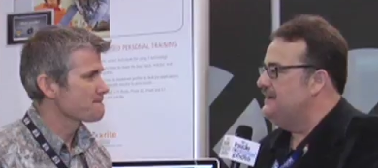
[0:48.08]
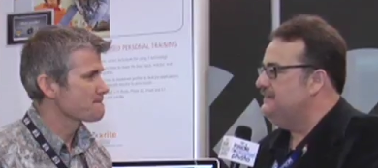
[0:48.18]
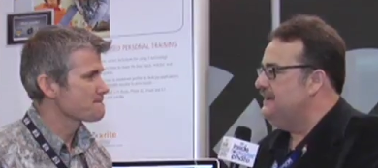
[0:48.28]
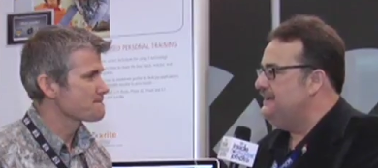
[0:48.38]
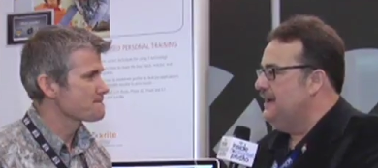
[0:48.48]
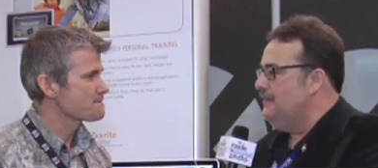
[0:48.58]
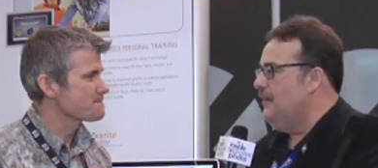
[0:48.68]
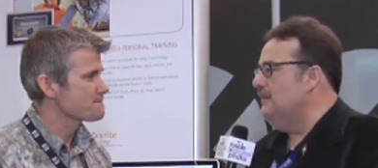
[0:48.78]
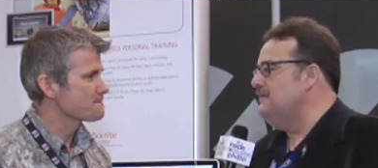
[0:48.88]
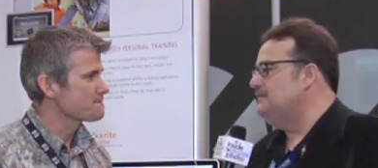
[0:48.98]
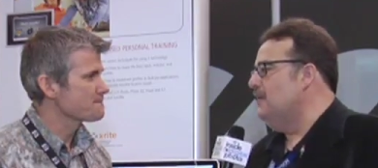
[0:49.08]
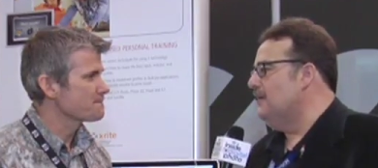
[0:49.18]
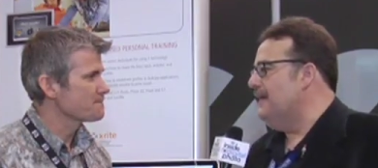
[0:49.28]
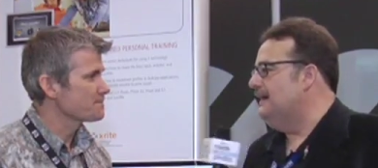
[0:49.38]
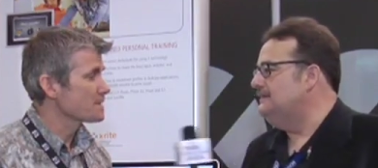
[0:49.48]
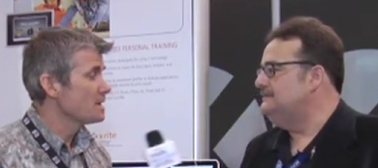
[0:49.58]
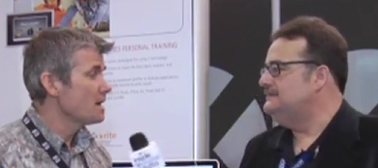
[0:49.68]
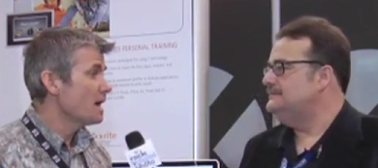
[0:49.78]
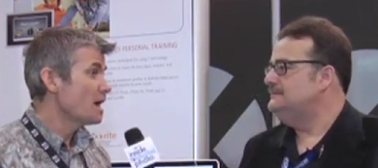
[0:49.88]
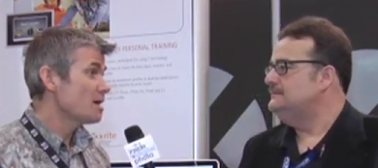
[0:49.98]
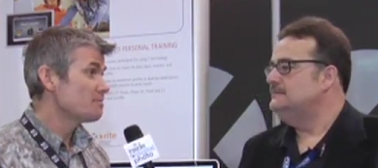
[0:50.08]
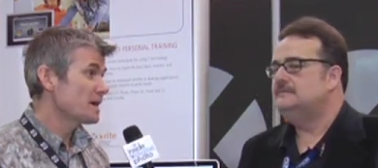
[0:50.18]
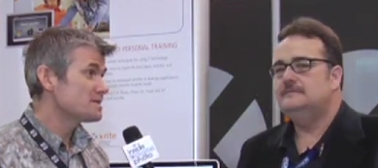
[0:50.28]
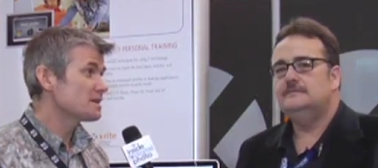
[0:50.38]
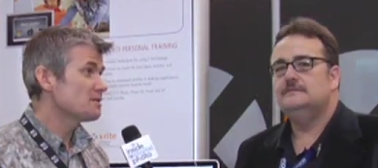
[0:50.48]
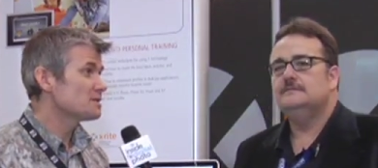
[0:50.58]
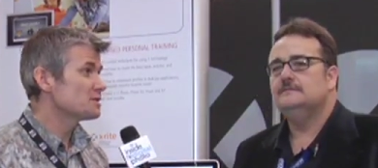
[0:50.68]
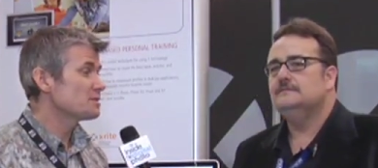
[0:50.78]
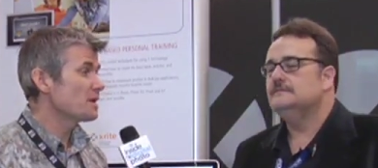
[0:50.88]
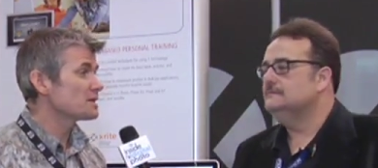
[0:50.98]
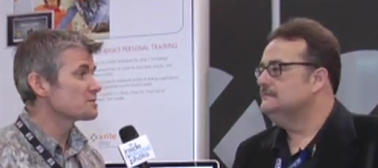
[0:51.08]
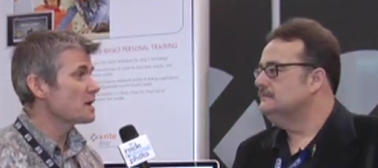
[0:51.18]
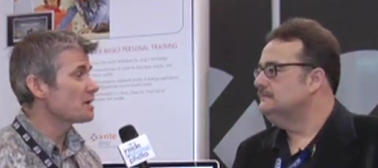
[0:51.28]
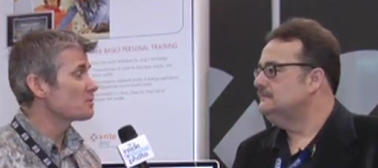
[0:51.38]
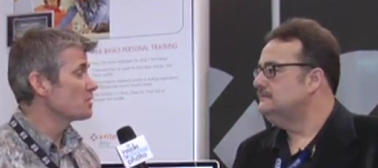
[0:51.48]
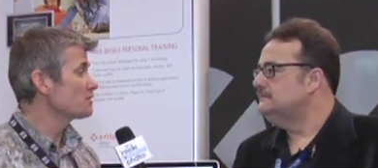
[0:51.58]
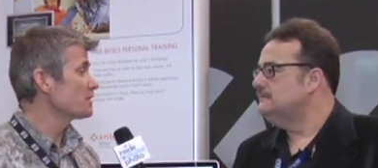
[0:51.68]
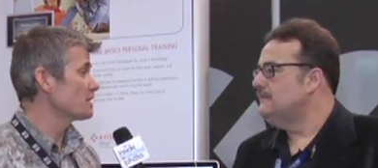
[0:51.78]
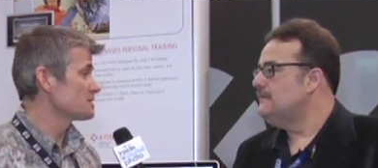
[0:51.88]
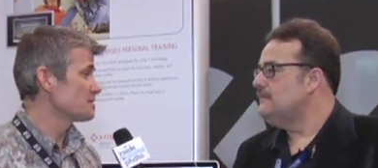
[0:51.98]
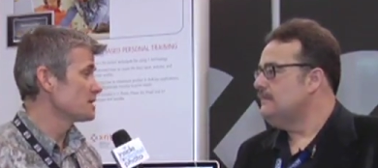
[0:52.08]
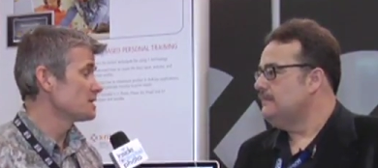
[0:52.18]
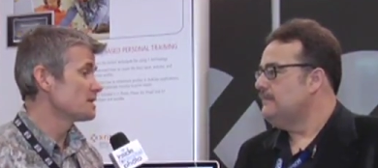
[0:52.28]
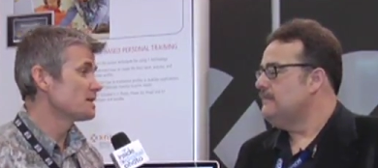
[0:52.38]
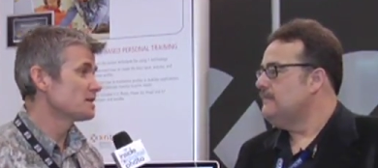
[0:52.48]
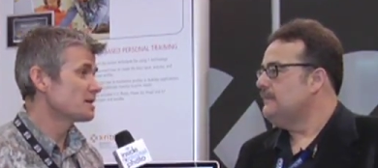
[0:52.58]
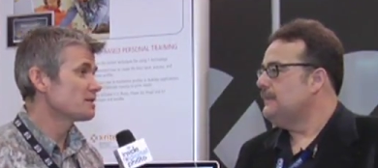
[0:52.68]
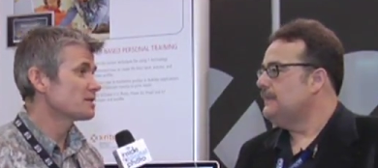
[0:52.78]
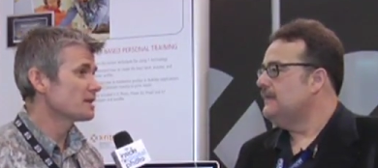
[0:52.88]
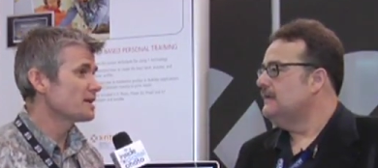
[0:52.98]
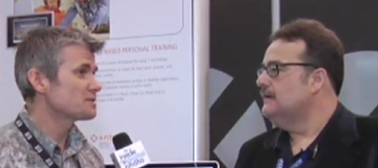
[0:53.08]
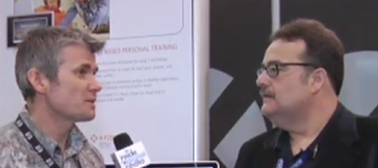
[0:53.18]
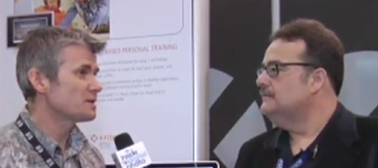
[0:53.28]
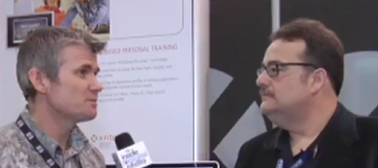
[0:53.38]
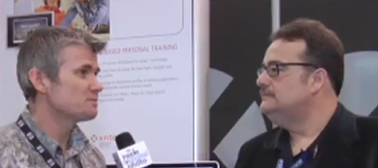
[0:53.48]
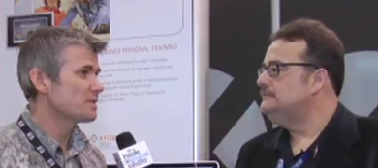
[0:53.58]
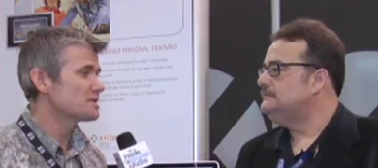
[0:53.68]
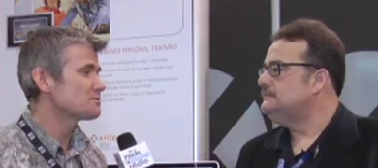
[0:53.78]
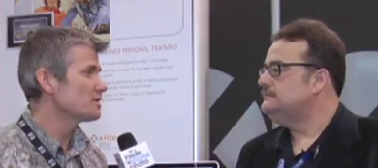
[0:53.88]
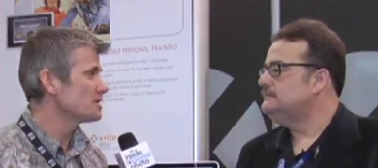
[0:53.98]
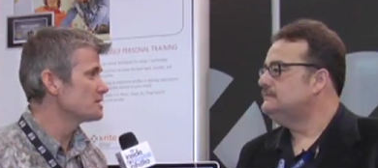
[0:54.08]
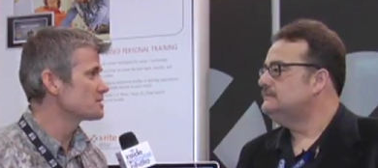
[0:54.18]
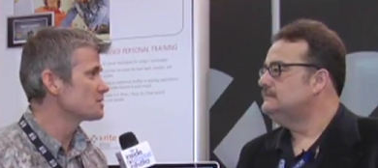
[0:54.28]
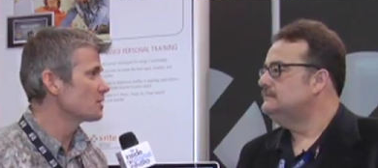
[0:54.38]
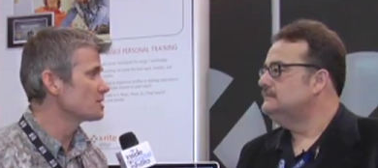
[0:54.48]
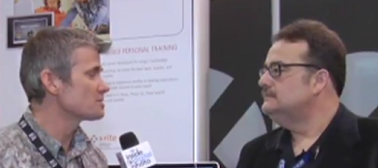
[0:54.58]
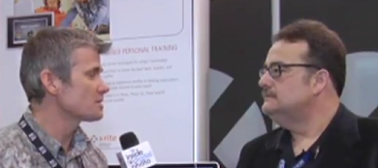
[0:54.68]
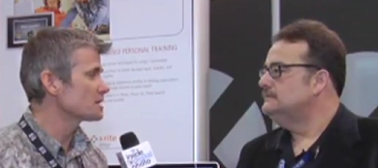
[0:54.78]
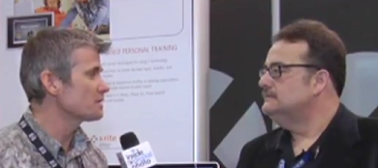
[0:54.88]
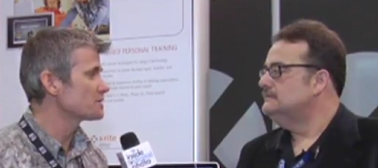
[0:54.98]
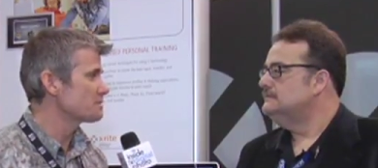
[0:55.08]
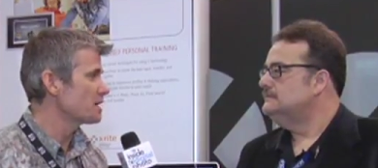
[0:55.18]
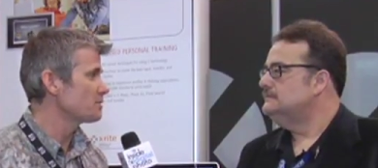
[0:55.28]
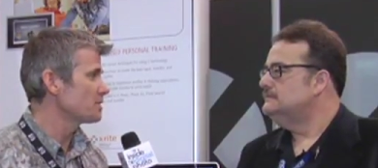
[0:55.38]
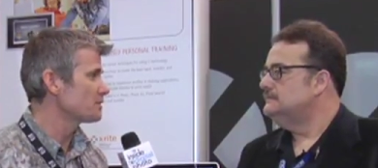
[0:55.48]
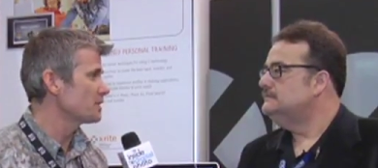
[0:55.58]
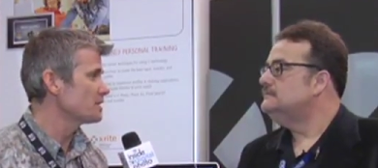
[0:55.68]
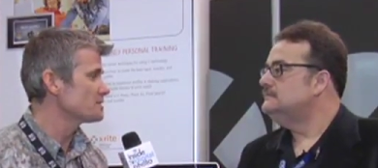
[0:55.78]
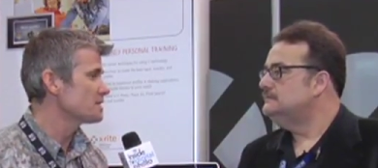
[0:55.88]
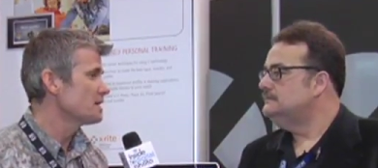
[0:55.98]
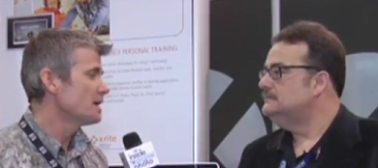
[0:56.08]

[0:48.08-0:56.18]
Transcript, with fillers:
Speaker 1: session today. Tell me about what you spoke about. Uh, basically, we're talking about smart workflows. I mean, the, the, the latest buzz, buzzword is non-destructive smart workflows